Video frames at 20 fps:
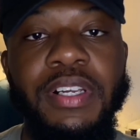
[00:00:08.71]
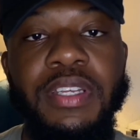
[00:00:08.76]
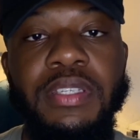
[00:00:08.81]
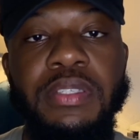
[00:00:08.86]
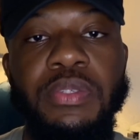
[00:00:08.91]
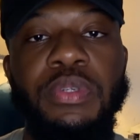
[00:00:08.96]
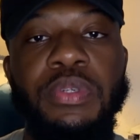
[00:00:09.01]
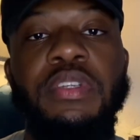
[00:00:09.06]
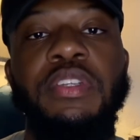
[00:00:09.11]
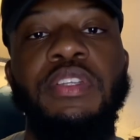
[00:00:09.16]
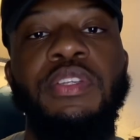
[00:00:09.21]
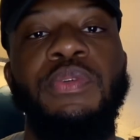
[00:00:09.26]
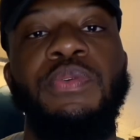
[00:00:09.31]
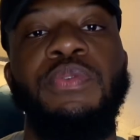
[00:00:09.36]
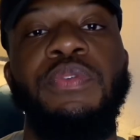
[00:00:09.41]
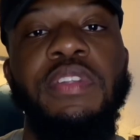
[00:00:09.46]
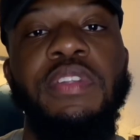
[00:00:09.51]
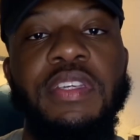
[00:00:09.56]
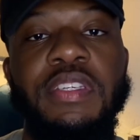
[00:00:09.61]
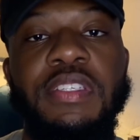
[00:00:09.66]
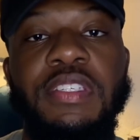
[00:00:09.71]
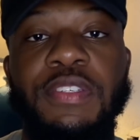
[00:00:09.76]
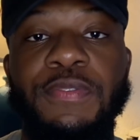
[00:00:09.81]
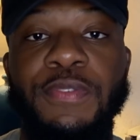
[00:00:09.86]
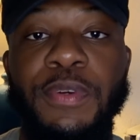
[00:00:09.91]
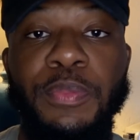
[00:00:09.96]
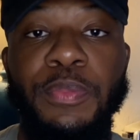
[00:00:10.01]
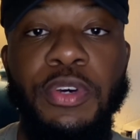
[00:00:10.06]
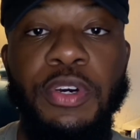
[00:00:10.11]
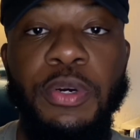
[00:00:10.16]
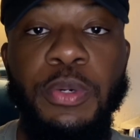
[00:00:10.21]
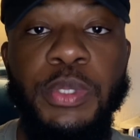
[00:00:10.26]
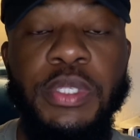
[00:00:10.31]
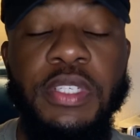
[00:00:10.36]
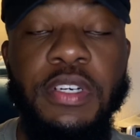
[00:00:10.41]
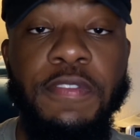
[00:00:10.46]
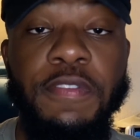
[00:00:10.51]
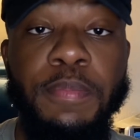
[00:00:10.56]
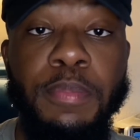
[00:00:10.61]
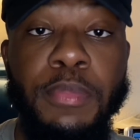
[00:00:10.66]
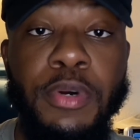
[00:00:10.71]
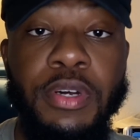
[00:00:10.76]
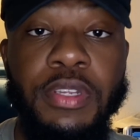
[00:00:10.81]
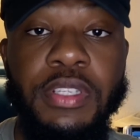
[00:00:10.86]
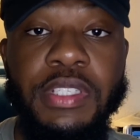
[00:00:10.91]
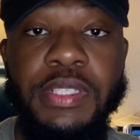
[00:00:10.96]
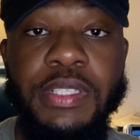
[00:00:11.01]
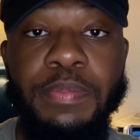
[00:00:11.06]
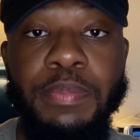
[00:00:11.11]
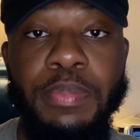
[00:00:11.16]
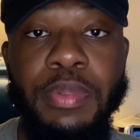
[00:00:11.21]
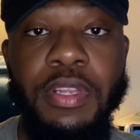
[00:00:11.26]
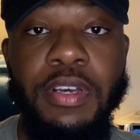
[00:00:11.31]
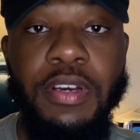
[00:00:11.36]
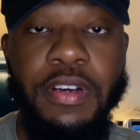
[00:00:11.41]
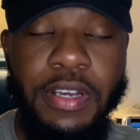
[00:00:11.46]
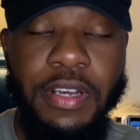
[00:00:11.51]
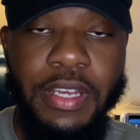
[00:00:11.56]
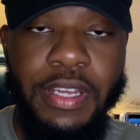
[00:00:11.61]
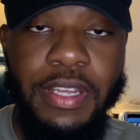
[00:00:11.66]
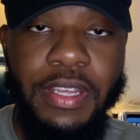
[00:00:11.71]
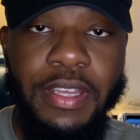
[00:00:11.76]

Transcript: It's one of the new releases from the house of Mont Blanc.